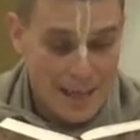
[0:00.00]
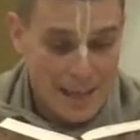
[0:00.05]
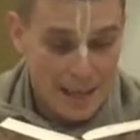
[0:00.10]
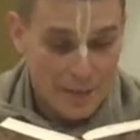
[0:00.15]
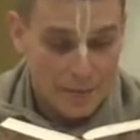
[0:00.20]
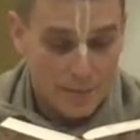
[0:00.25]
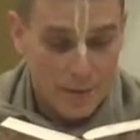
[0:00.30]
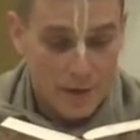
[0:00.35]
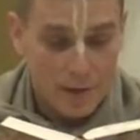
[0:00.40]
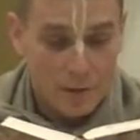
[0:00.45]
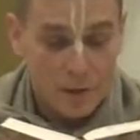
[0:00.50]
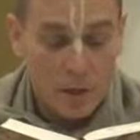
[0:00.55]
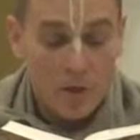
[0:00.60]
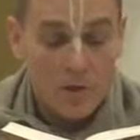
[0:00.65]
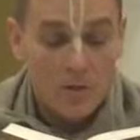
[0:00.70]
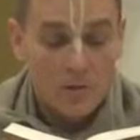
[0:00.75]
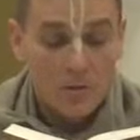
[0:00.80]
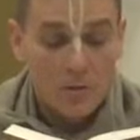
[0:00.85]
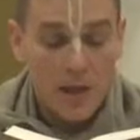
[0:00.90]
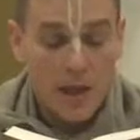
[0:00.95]
If one
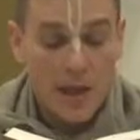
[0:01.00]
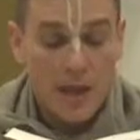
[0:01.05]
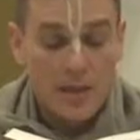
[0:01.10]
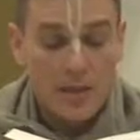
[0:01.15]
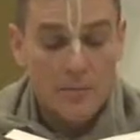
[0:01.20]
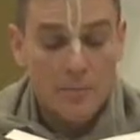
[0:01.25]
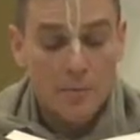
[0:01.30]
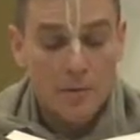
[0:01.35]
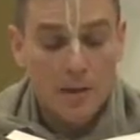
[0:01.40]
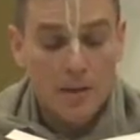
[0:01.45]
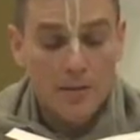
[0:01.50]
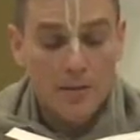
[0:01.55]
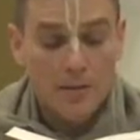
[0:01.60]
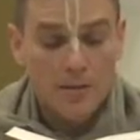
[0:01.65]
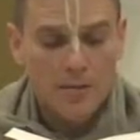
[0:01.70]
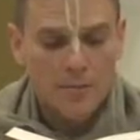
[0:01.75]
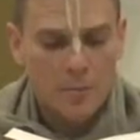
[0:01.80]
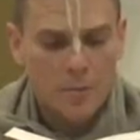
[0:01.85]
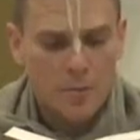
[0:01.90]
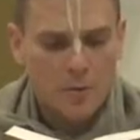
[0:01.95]
goes to any place
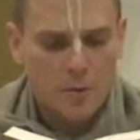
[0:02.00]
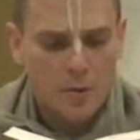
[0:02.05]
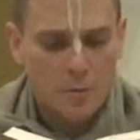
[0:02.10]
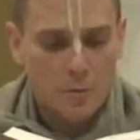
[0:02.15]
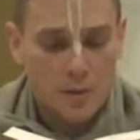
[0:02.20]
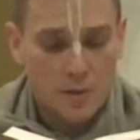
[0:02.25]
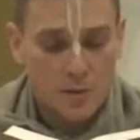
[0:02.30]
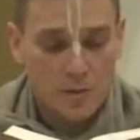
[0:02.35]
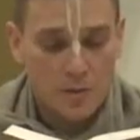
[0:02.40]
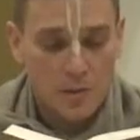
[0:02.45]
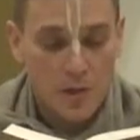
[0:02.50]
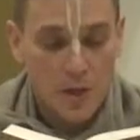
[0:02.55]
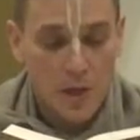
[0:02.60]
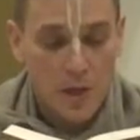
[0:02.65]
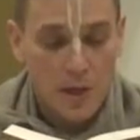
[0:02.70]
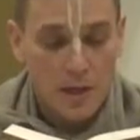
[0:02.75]
of pilgrimage,